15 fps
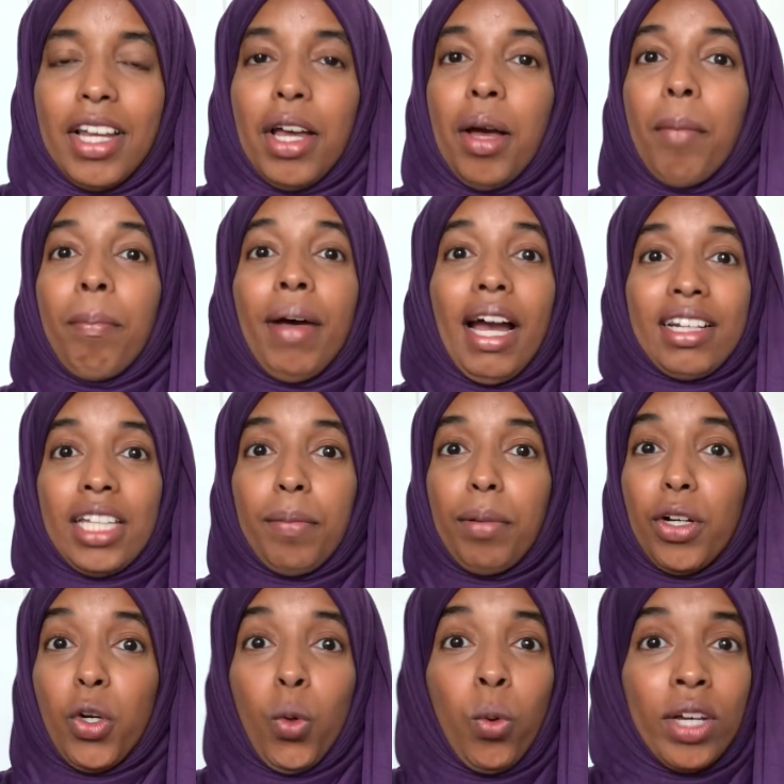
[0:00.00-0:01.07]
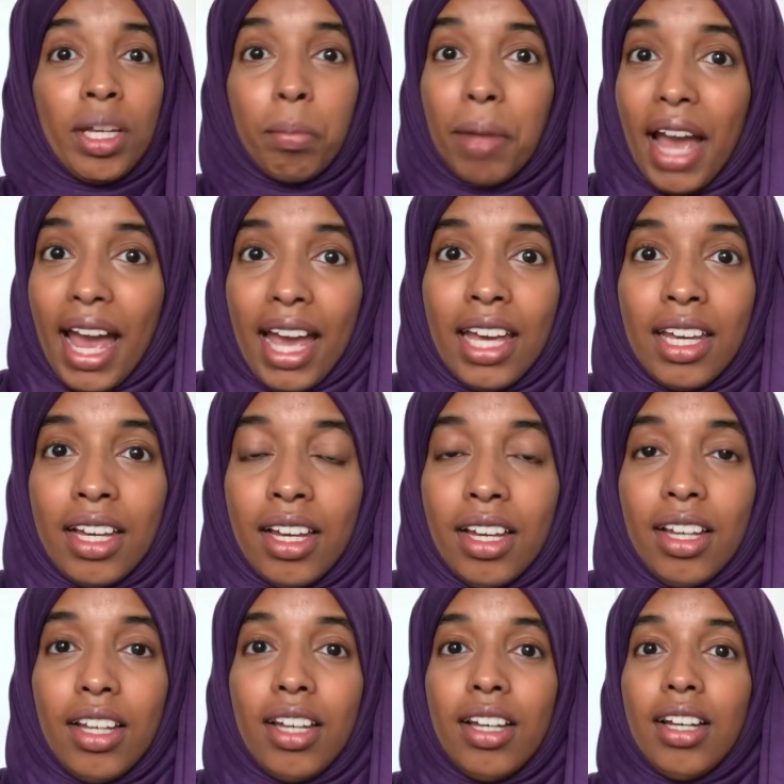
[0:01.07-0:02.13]
packed up a quick bag.
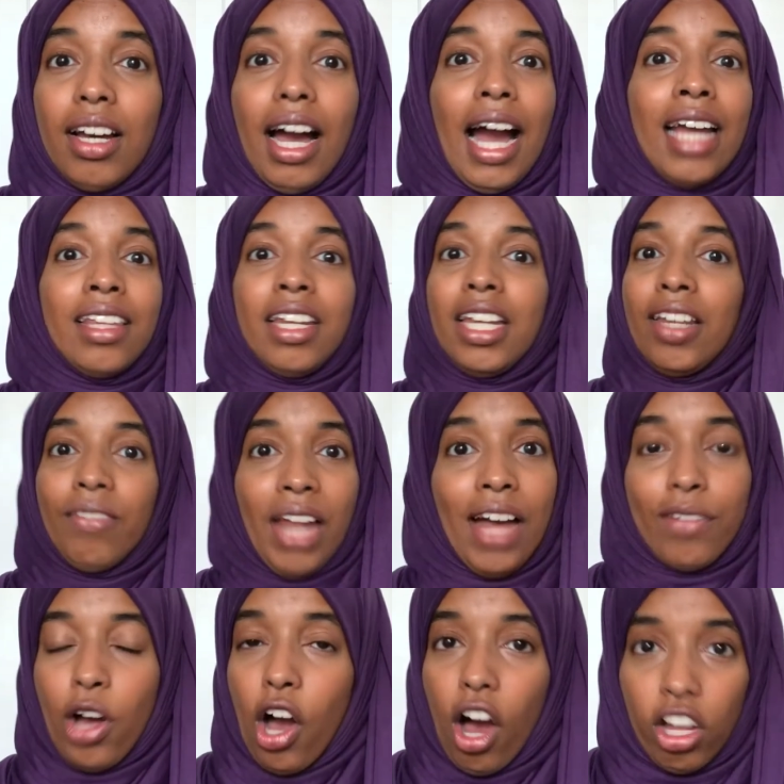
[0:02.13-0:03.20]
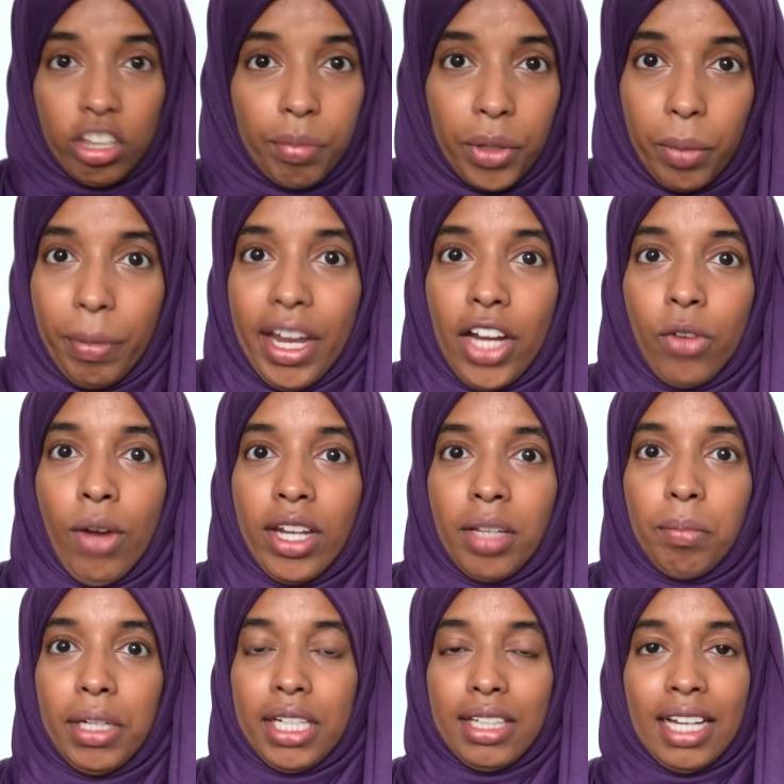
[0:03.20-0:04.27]
I didn't even have a hospital bag ready
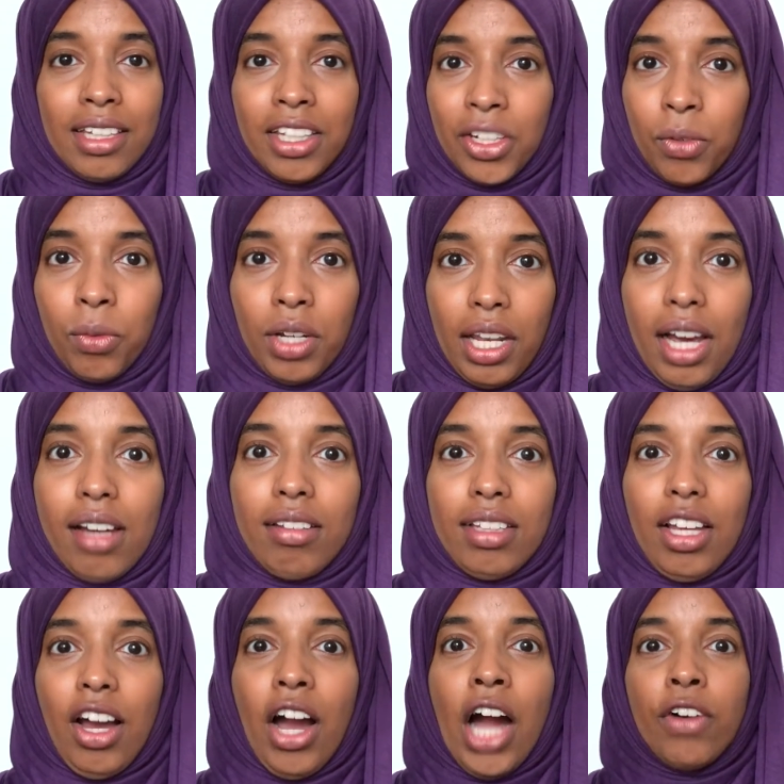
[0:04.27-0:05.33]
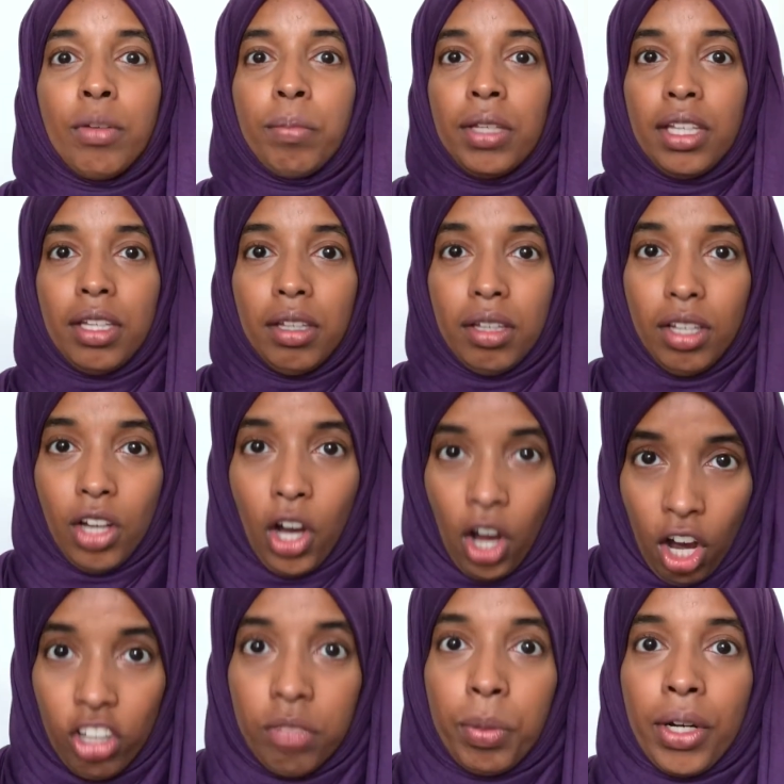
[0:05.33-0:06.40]
because I didn't realize I would be
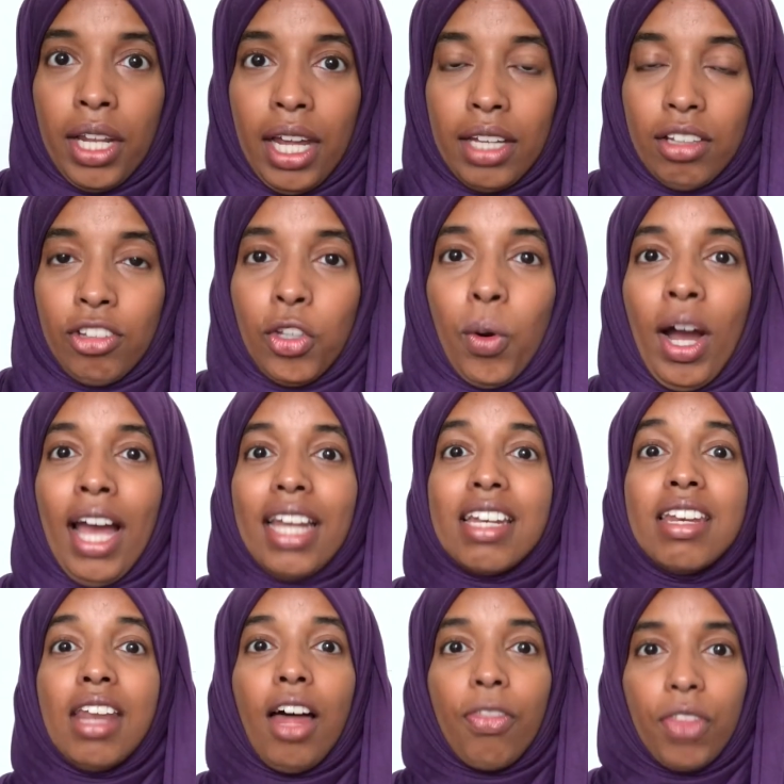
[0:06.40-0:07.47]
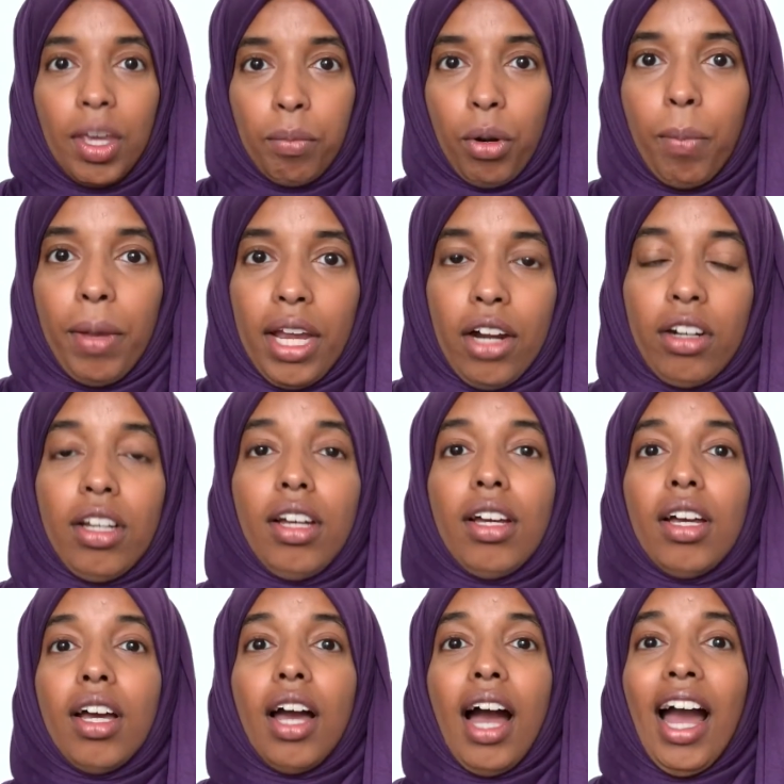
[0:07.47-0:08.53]
hospitalized. So I had nothing prepared.
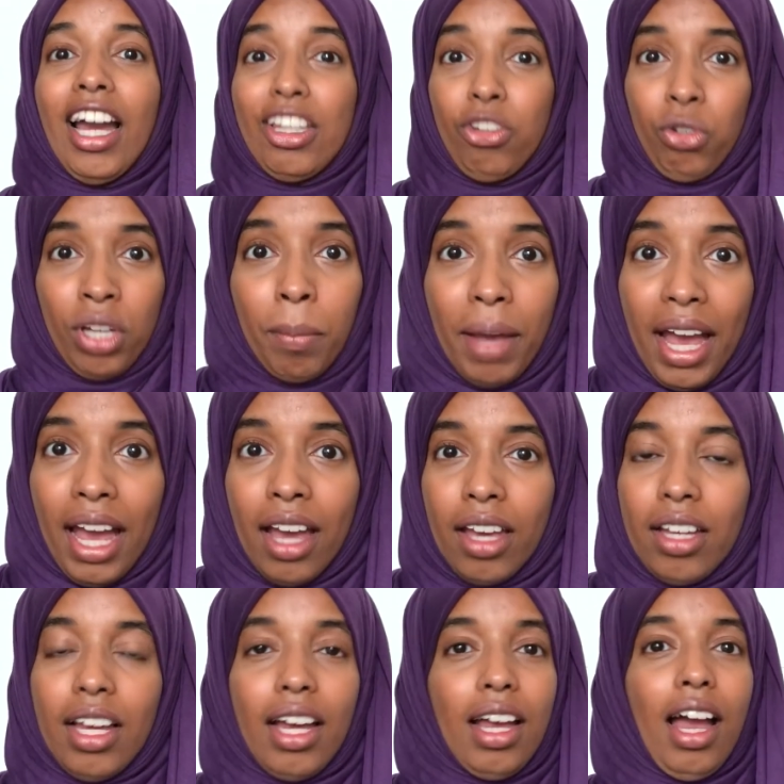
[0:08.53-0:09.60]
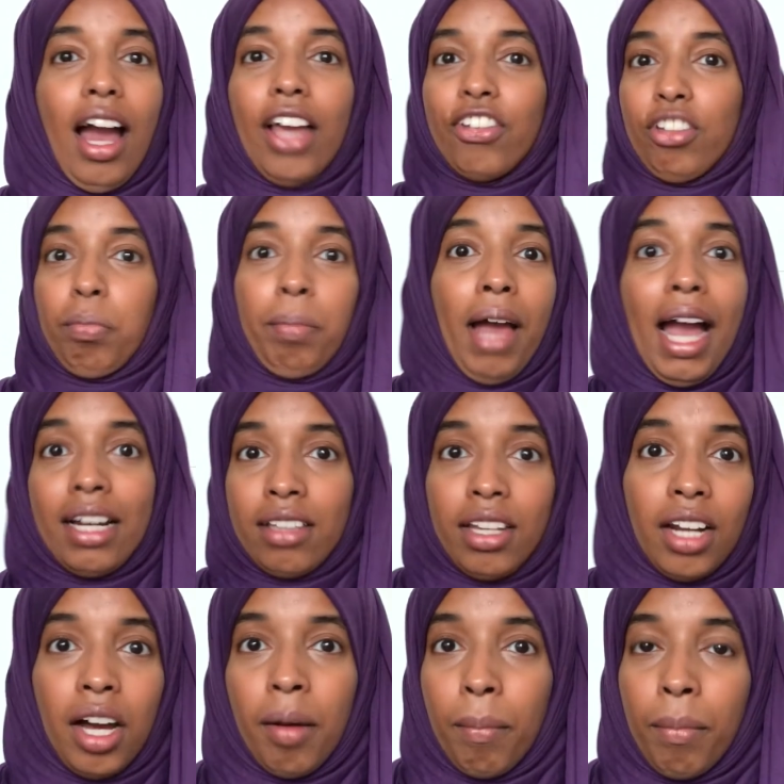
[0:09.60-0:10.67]
I took a bag, I just packed it
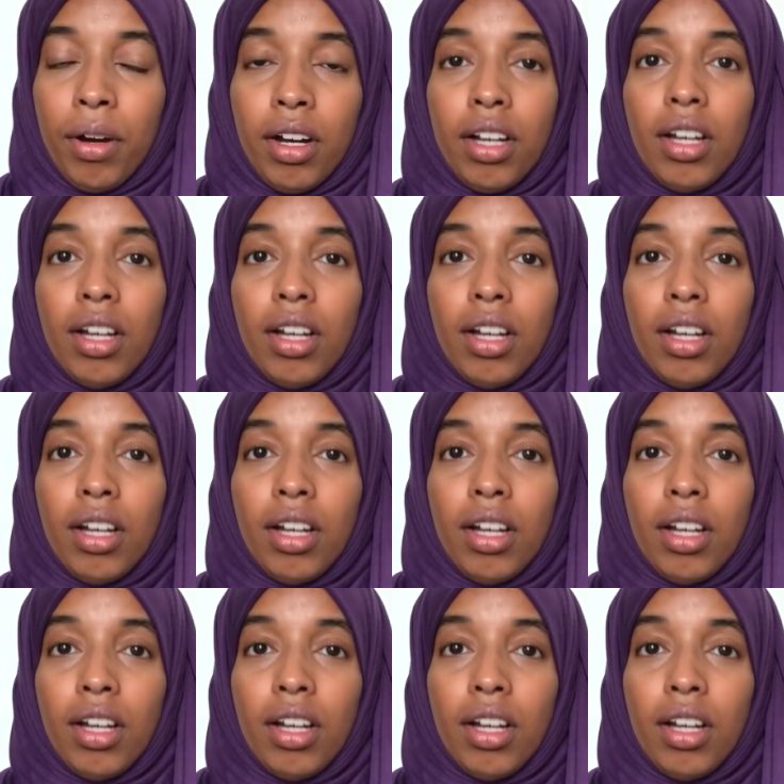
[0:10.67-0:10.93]
up,